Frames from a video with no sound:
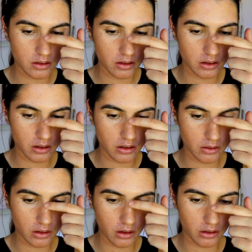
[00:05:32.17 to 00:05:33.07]
I
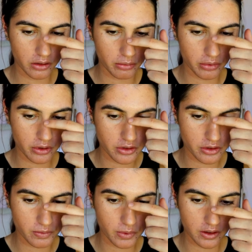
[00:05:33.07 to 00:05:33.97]
go along the bridge
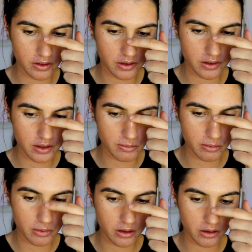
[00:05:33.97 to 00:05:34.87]
as well as the tip of
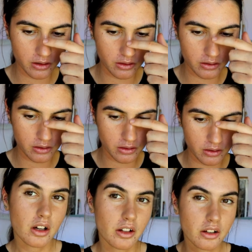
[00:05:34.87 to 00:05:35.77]
my nose.
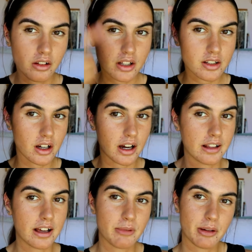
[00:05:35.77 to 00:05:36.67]
I don't like to
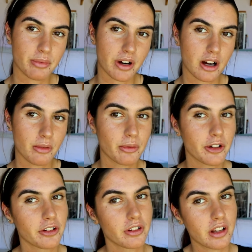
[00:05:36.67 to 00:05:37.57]
highlight my brow
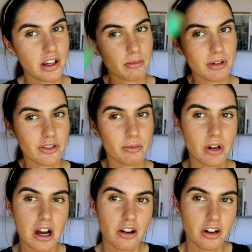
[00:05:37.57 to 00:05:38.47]
bone like above the
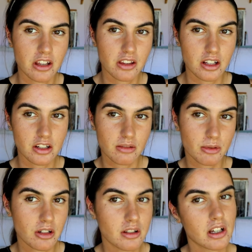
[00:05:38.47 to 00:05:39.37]
brow or anything just
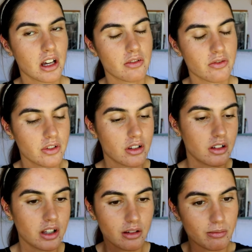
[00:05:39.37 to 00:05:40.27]
because I have
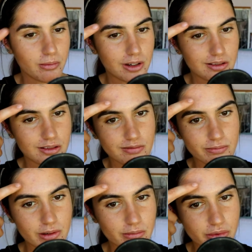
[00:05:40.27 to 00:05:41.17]
like a massive
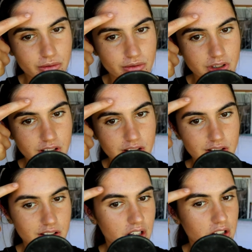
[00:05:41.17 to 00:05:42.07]
pimple
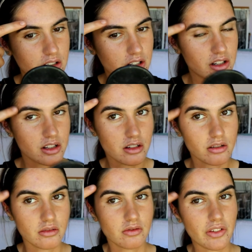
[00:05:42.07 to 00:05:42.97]
here and I just
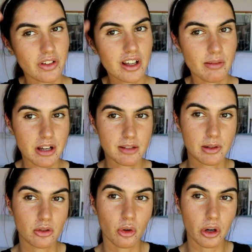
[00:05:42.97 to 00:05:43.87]
don't I feel like it makes me
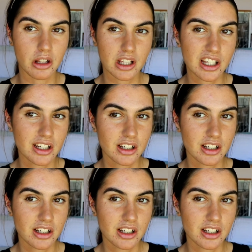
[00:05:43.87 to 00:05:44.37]
look oily